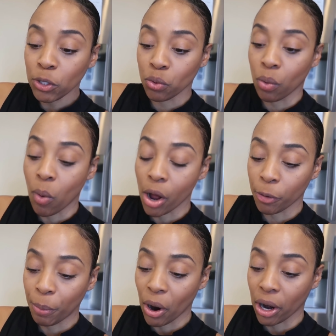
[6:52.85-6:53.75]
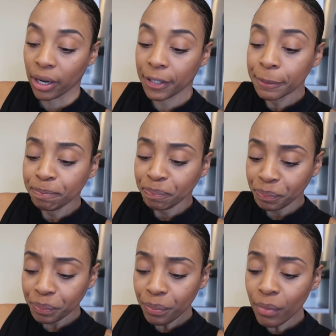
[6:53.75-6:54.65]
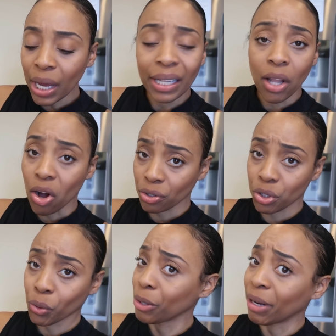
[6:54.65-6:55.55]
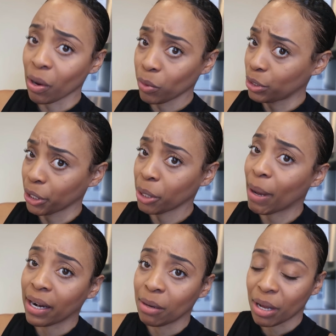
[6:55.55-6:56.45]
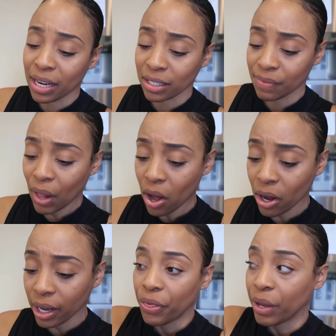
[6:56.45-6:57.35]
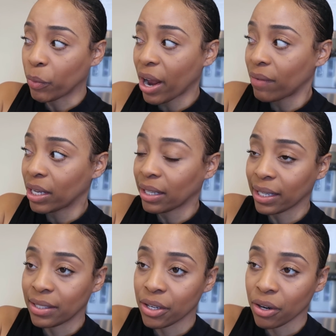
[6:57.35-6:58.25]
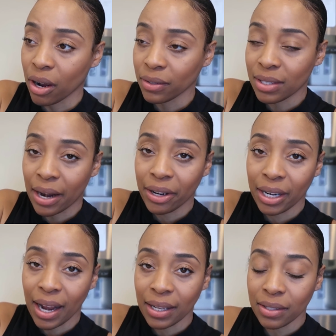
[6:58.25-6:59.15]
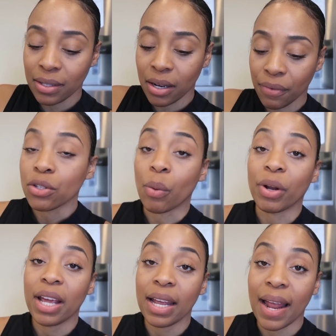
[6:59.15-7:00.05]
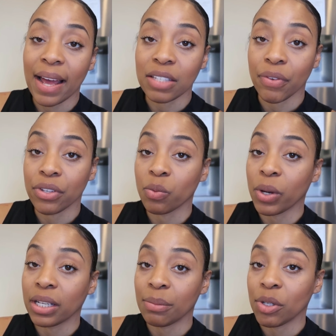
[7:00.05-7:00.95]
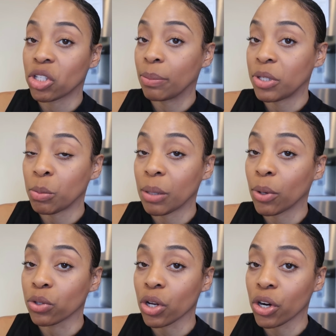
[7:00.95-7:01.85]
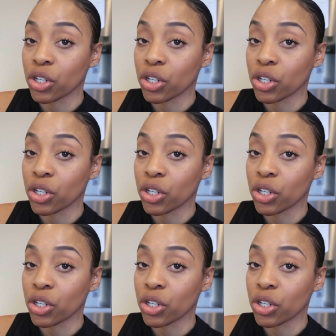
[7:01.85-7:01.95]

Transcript: to a water park. Long story, but I will tell you about it in my next vlog. Then we're having like dinner on Saturday night and stuff. So I went ahead and asked for this wig to be shipped to me most